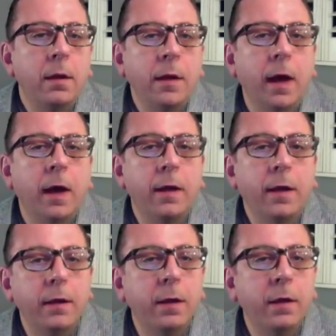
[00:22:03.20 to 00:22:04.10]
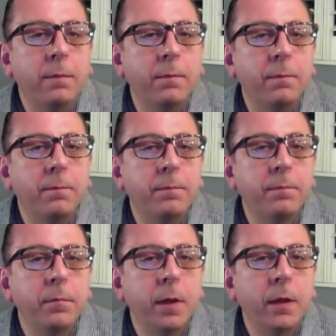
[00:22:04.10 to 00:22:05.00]
Yeah,
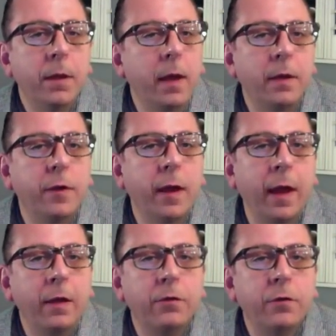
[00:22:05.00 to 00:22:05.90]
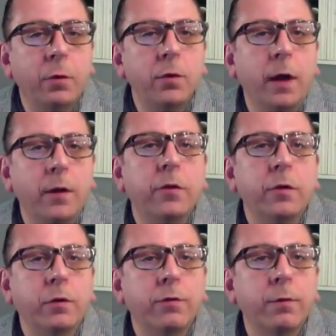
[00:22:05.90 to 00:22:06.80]
yeah, it's Angus told Hudson.
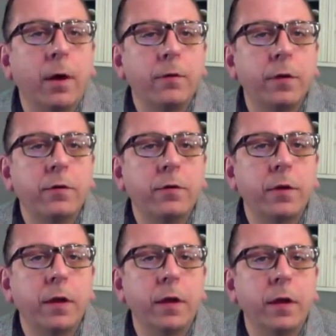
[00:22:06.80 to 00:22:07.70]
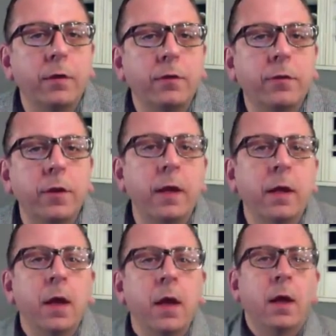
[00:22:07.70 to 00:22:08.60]
Christopher Hudson is the
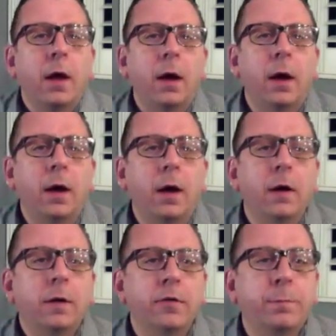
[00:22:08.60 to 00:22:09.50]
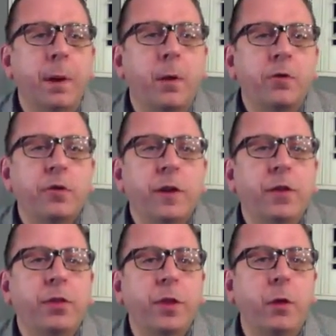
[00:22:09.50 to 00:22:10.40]
conspiracy
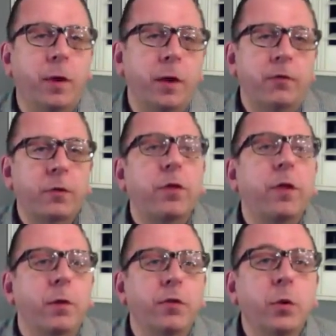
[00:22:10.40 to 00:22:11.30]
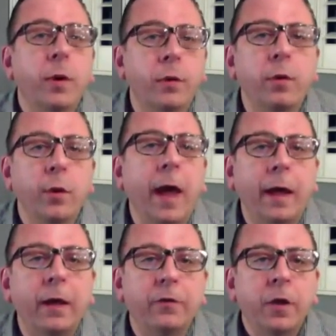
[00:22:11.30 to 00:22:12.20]
theorist who interviewed
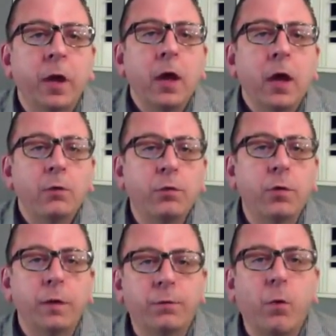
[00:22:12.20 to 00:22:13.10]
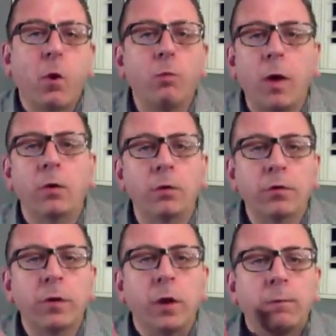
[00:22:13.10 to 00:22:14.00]
Angus for the
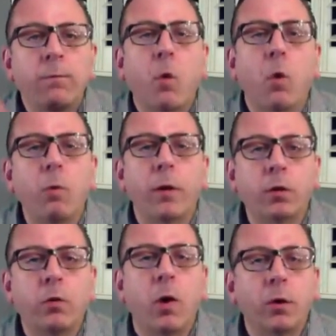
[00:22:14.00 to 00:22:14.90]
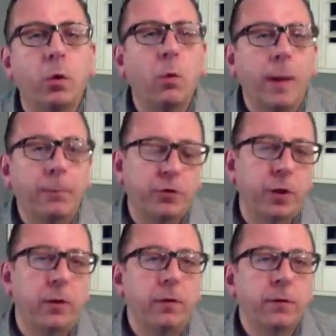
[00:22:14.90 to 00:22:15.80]
Forerunner Chronicle web
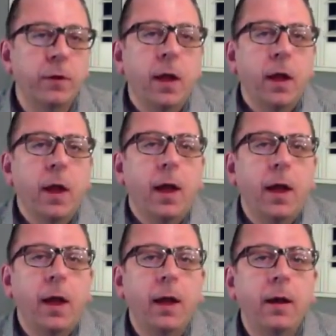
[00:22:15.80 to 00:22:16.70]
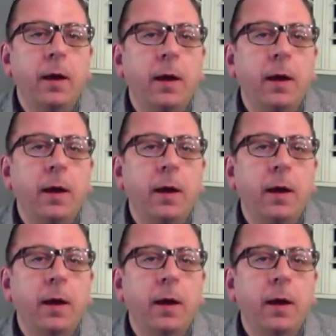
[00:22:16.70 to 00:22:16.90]
series, and